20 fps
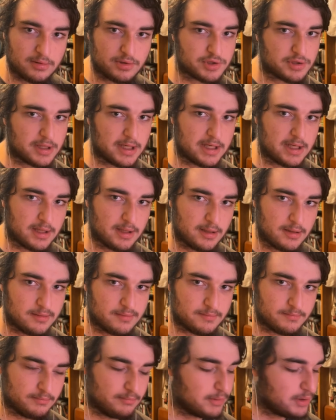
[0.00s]
try to
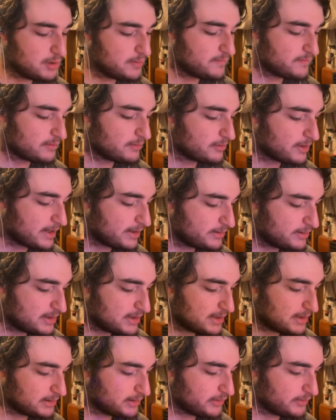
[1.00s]
maneuver around it
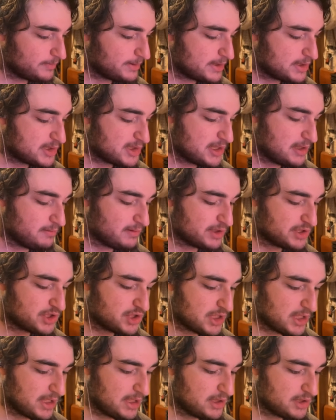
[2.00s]
a little bit, see what's
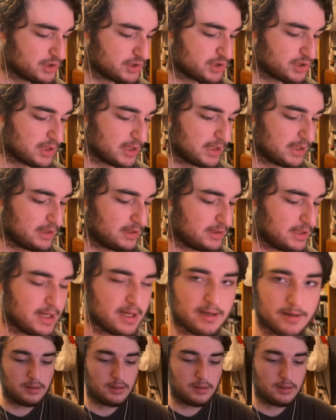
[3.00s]
changed, and yeah.